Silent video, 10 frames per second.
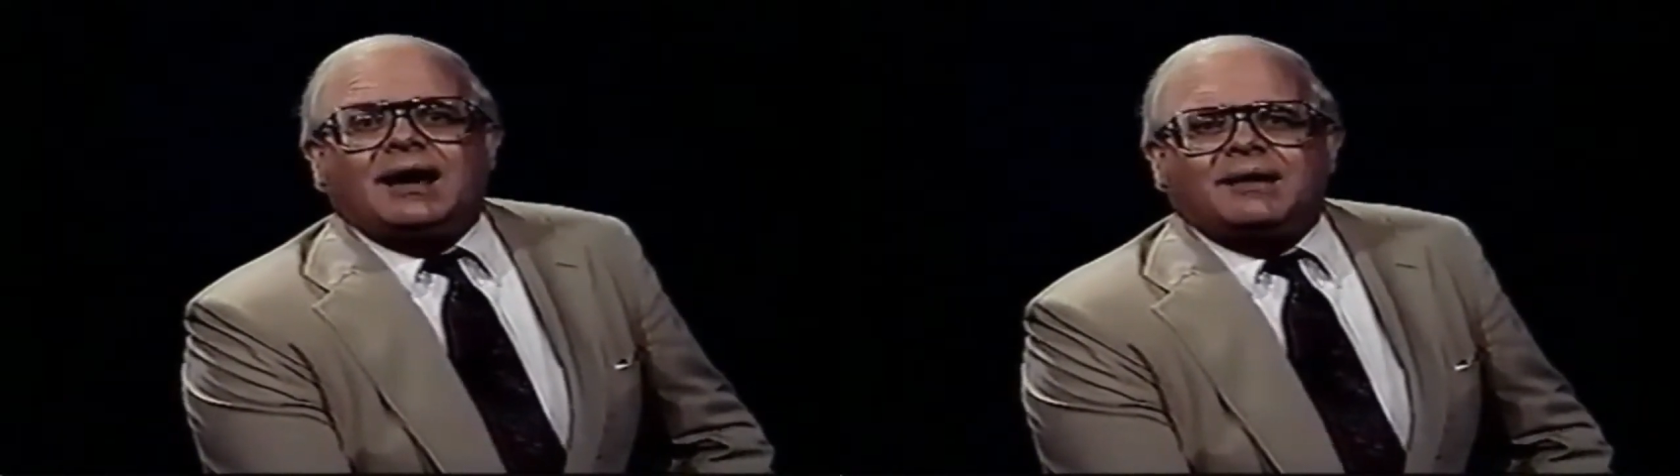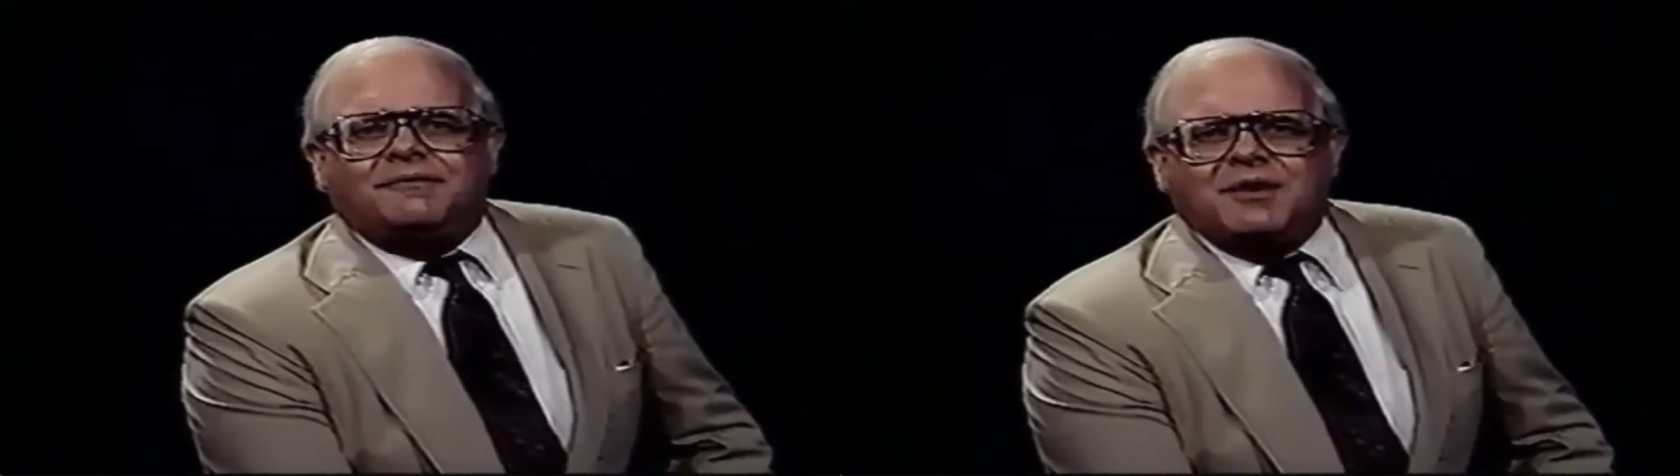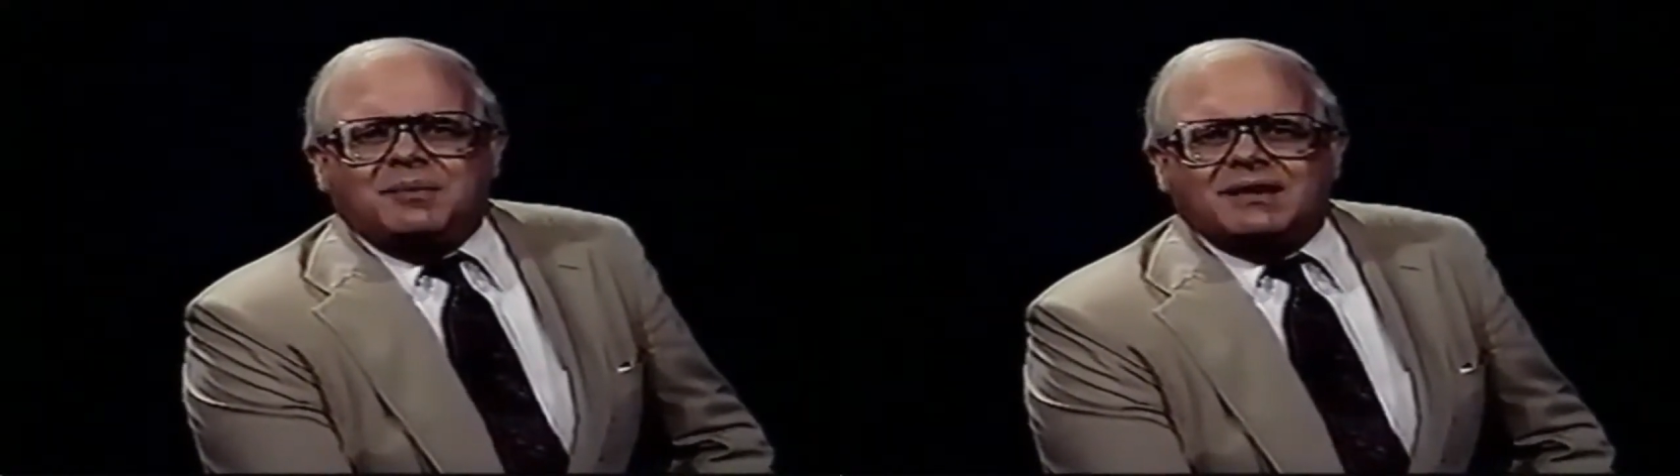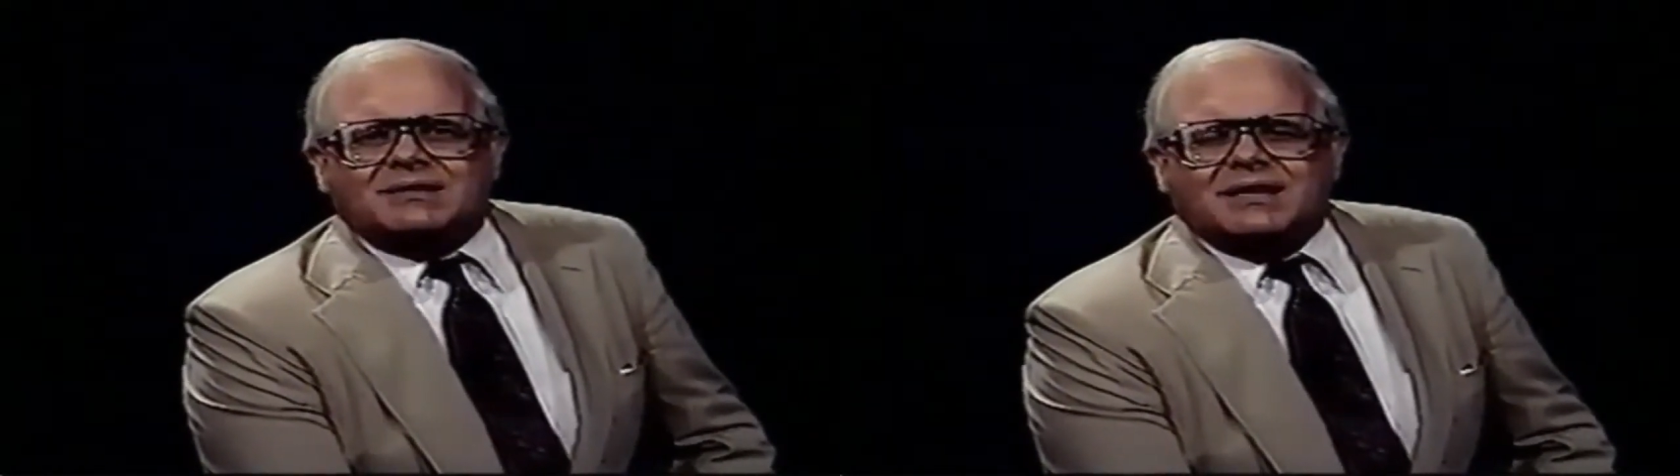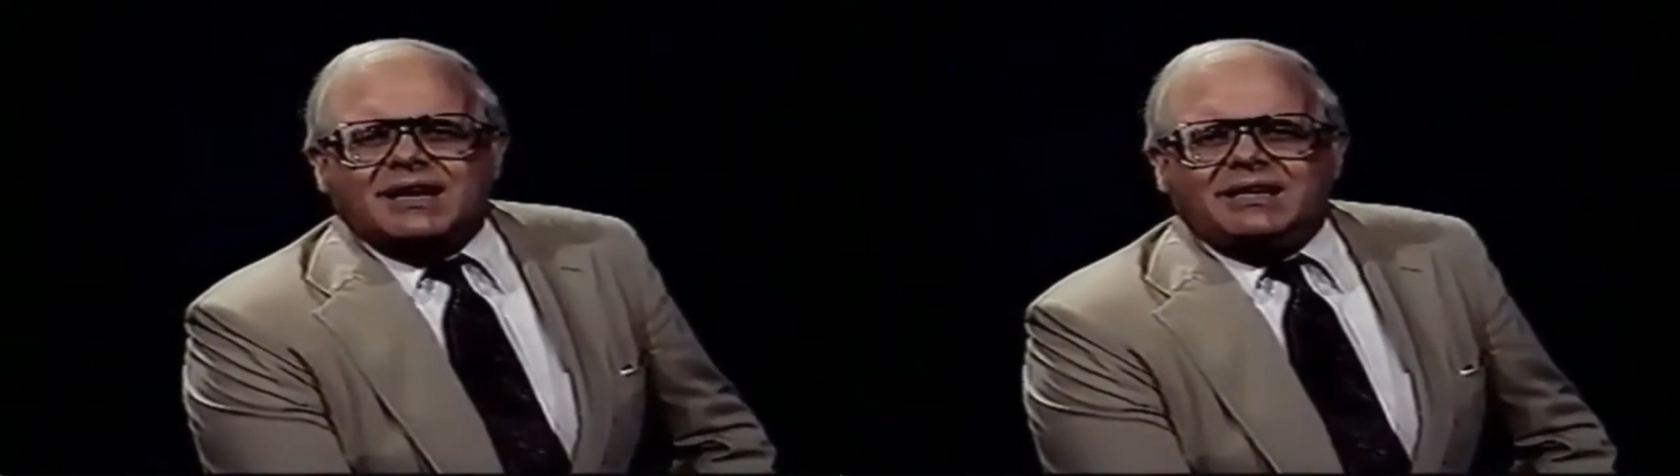an
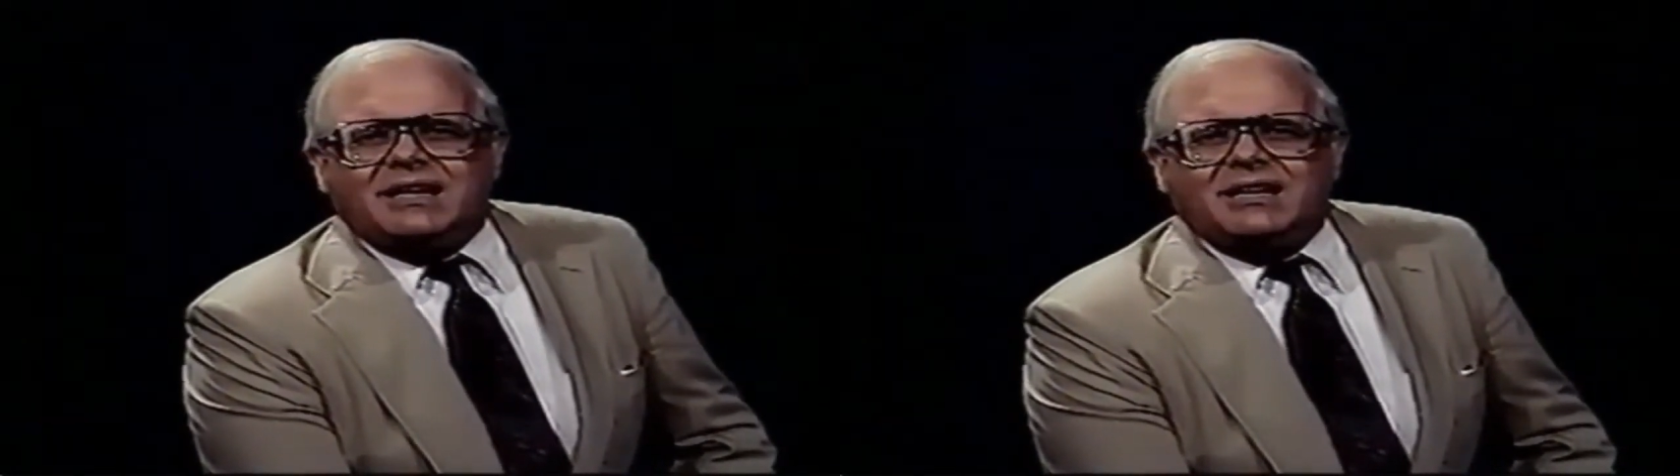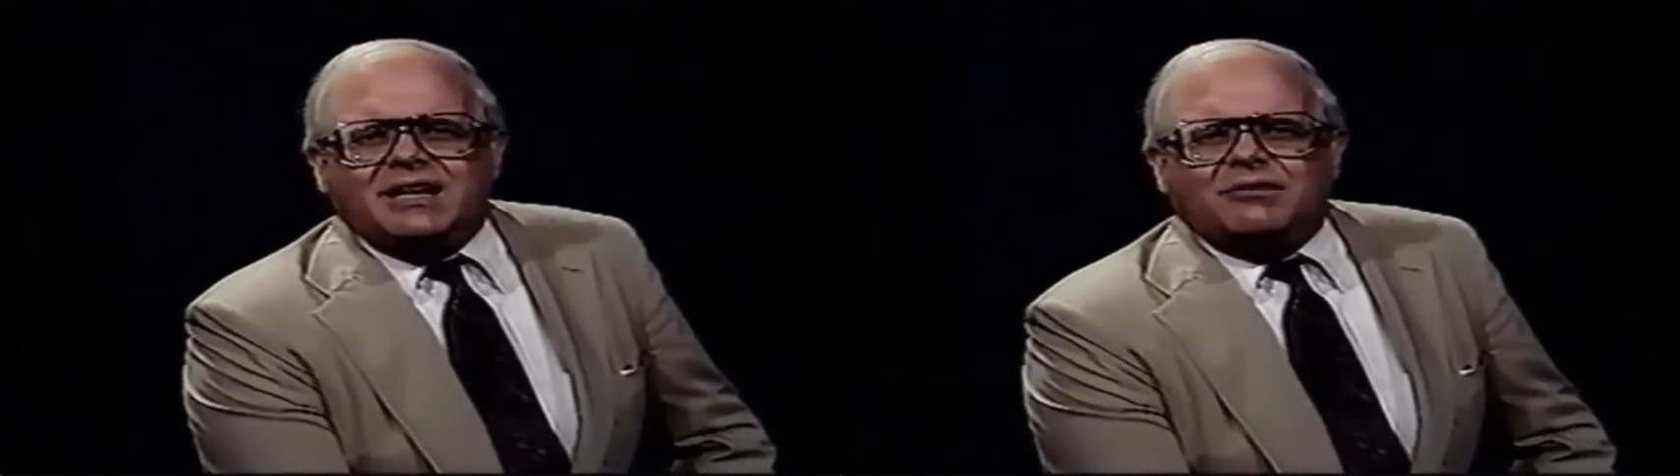amphibious landing in